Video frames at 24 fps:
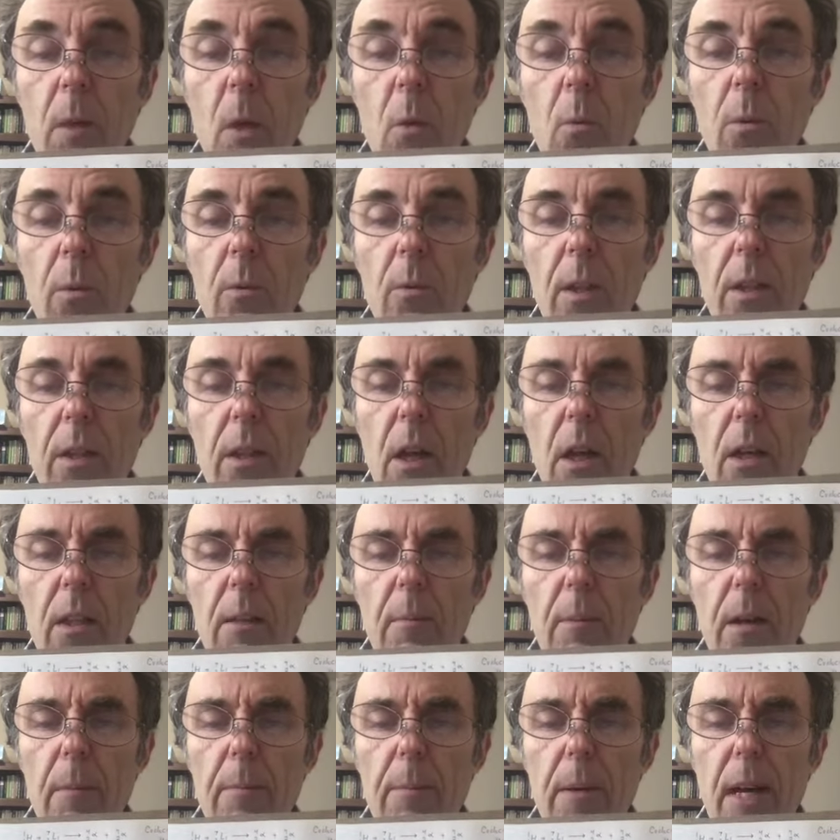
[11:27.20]
when we talked
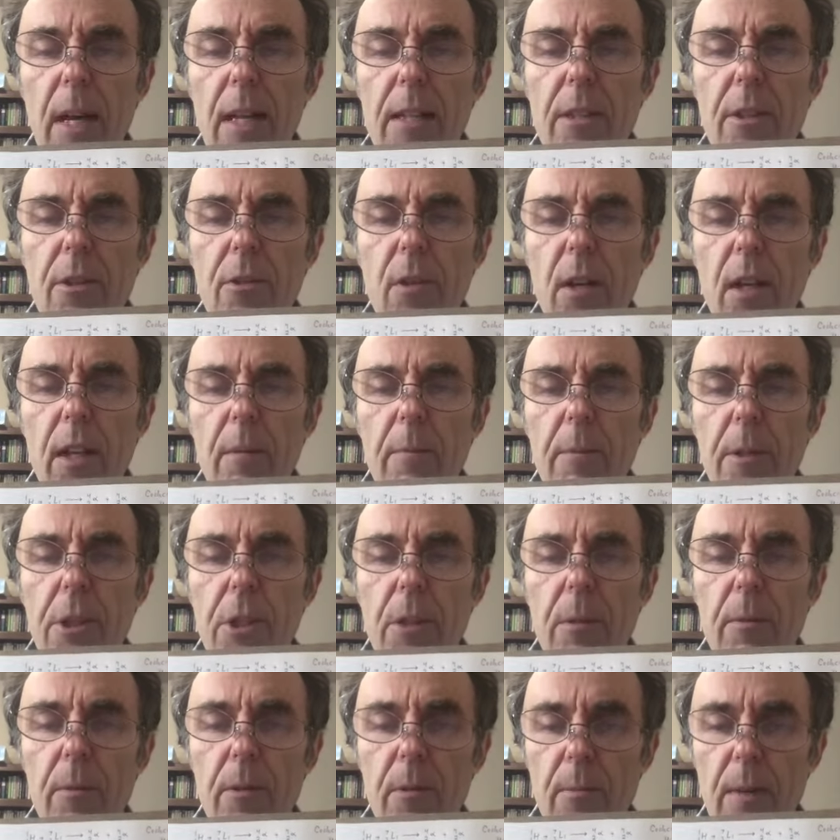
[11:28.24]
about positron
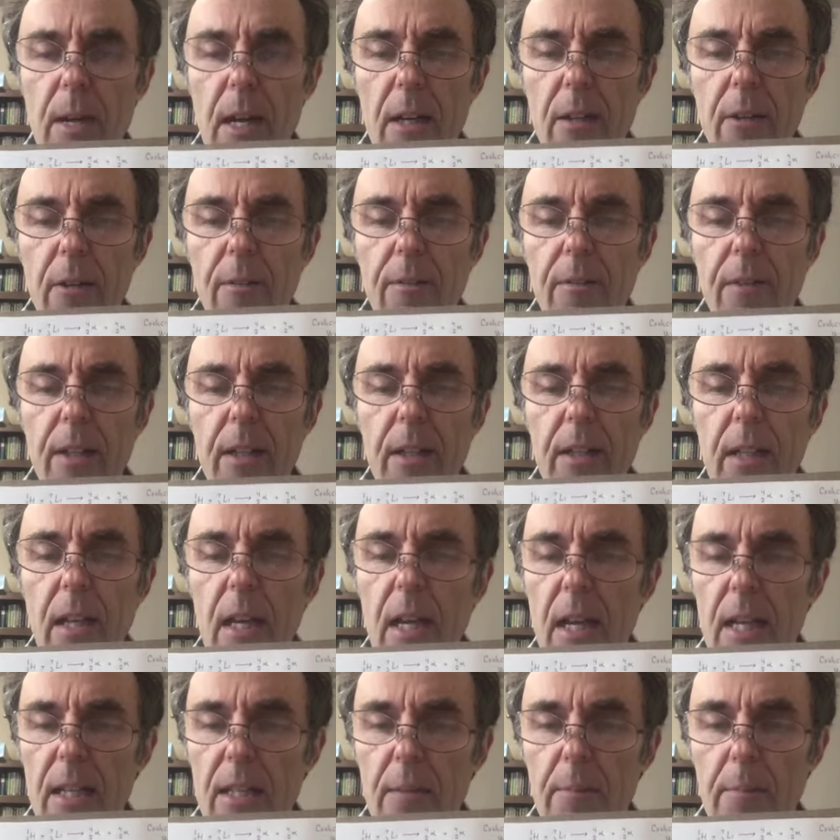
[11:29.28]
emission tomography in a
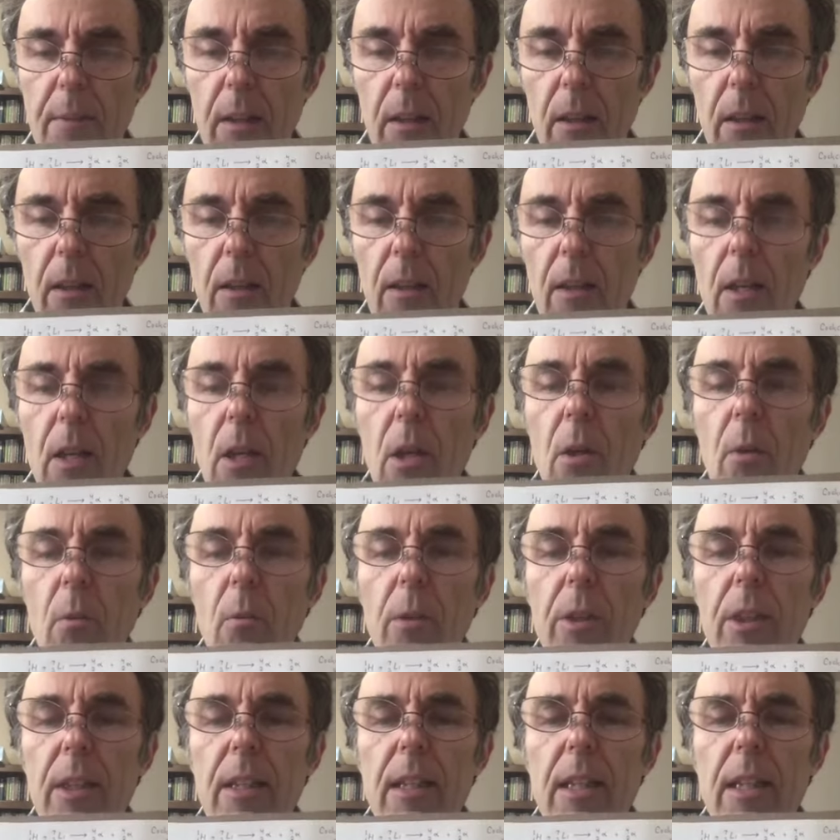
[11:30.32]
hospital,
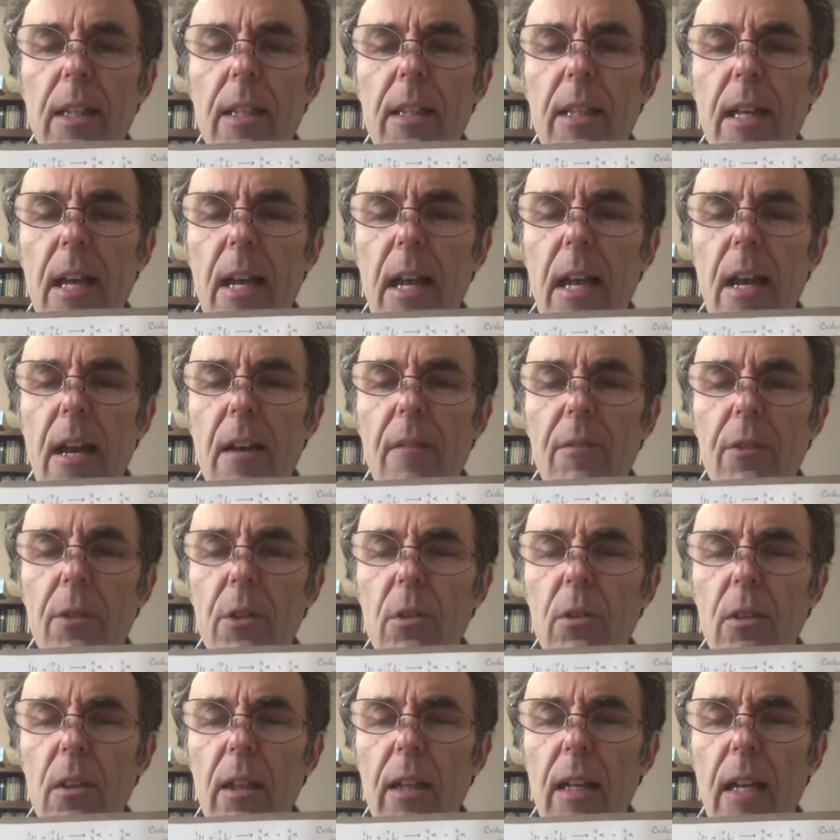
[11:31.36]
we needed to have
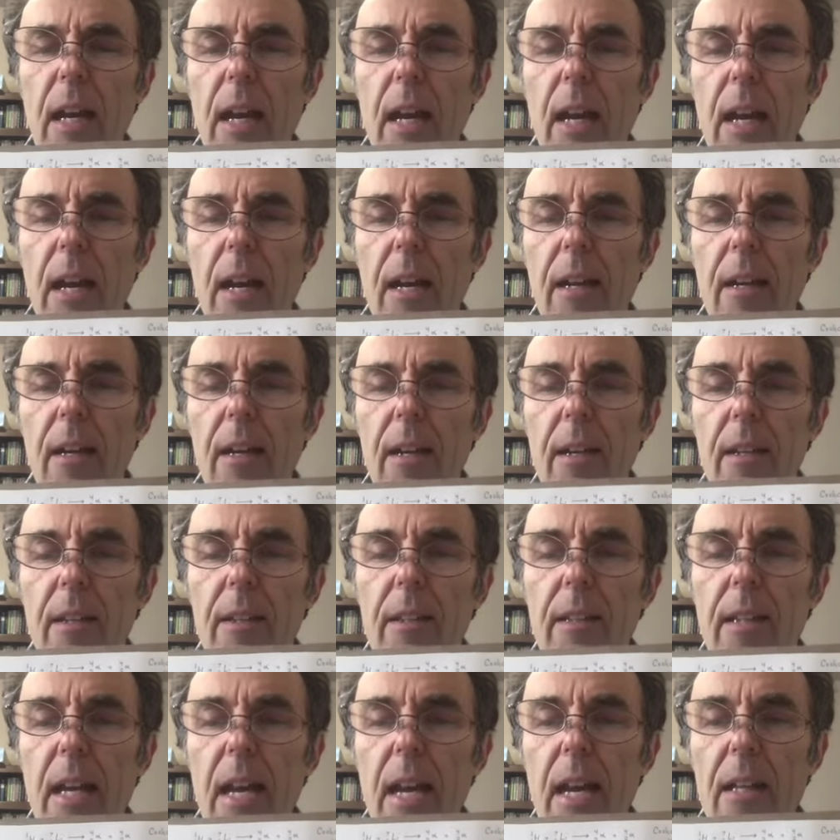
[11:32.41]
nuclei
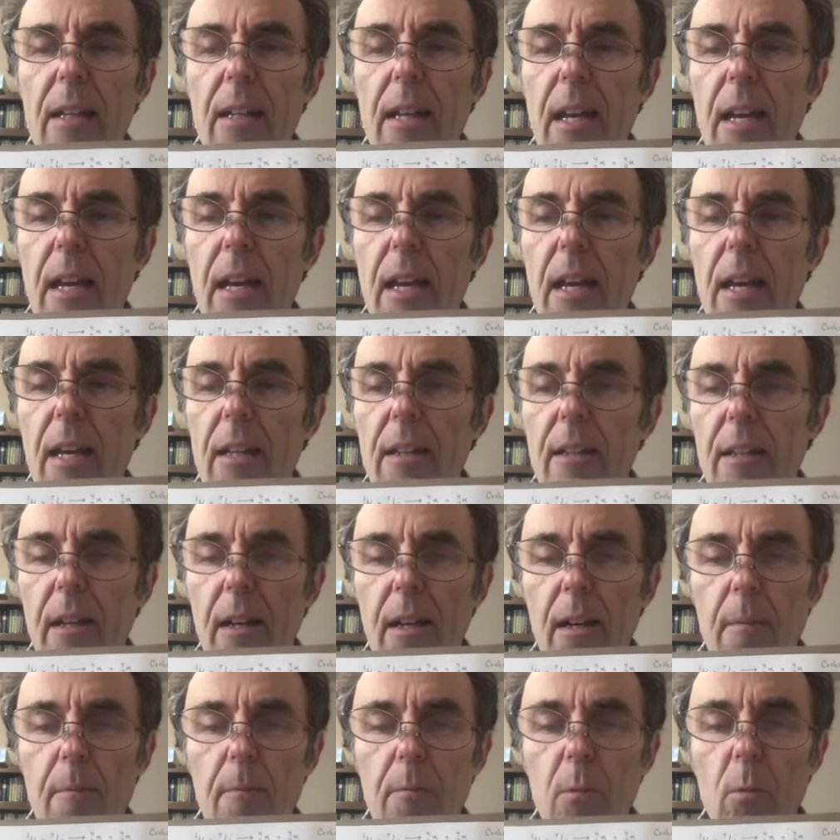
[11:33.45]

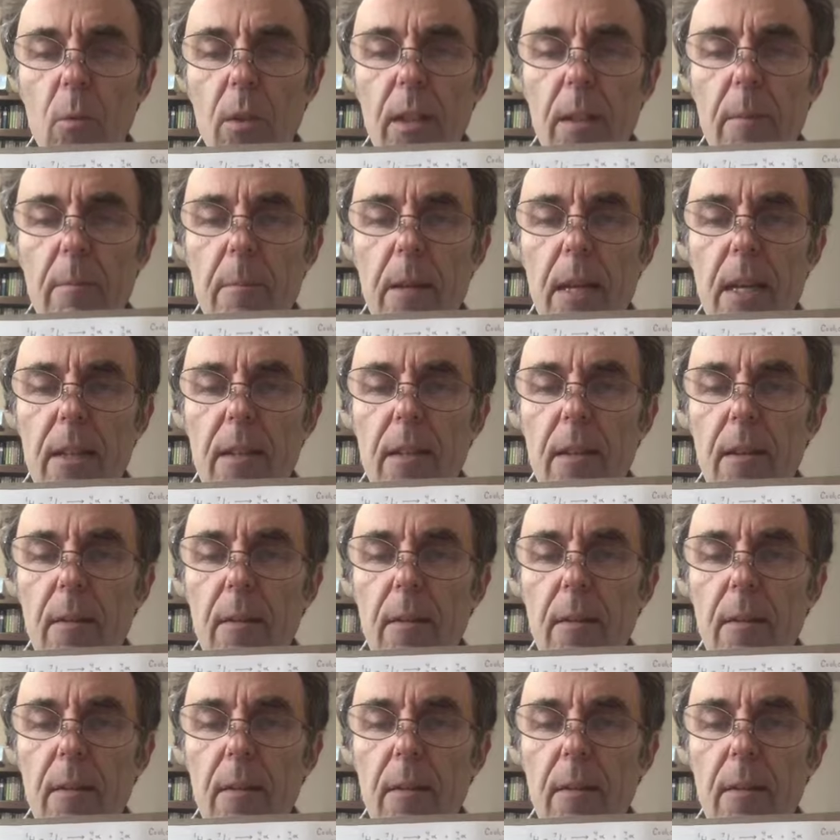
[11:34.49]
that would emit